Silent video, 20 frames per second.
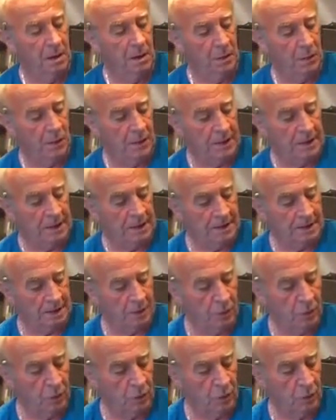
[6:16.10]
ready to
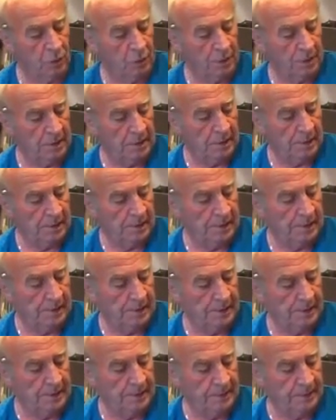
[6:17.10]
go.
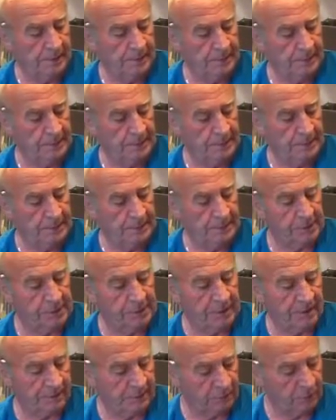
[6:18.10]
There's
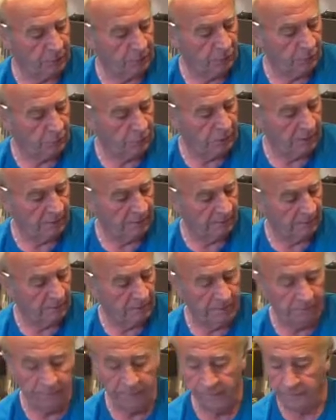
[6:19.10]
7 in total. I've
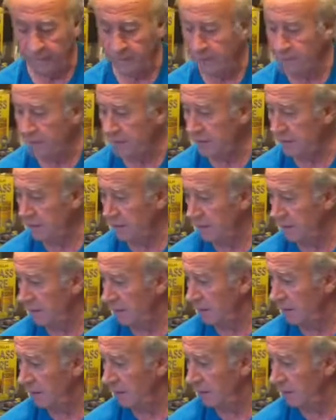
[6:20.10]
got 3
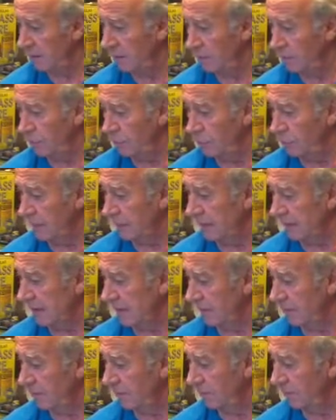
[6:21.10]

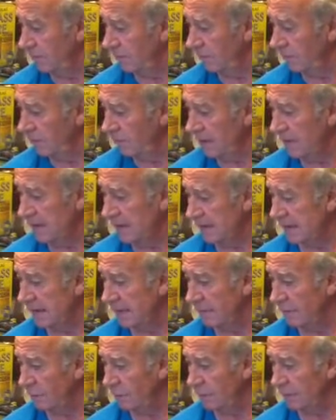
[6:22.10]

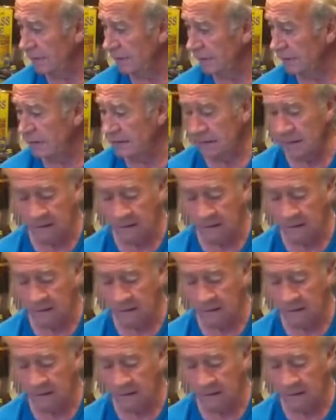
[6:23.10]
assembled in